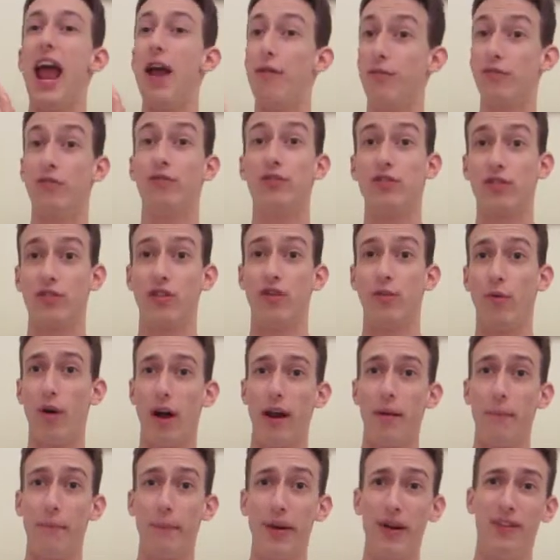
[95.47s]
Everyone's going to
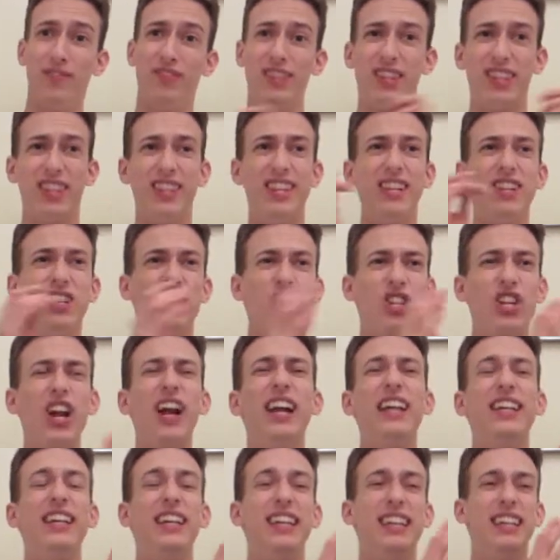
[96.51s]
want it. But with this
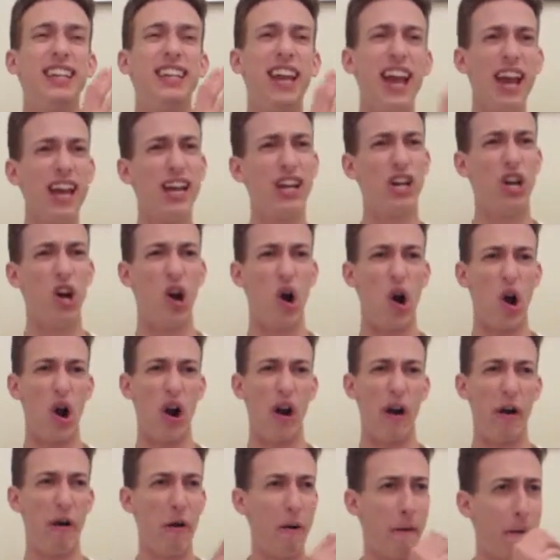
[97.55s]
shiny
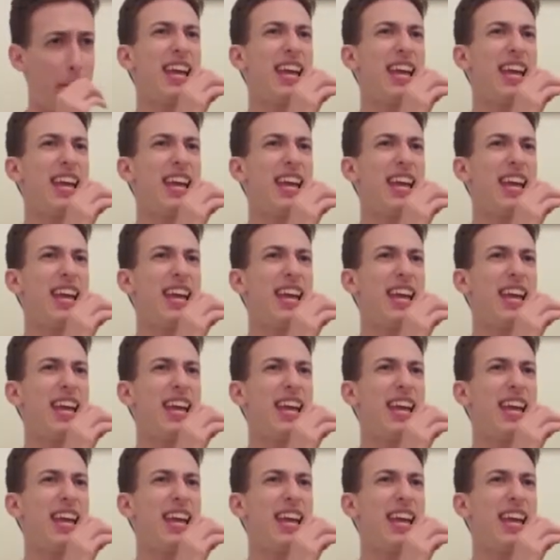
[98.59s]
Gengar,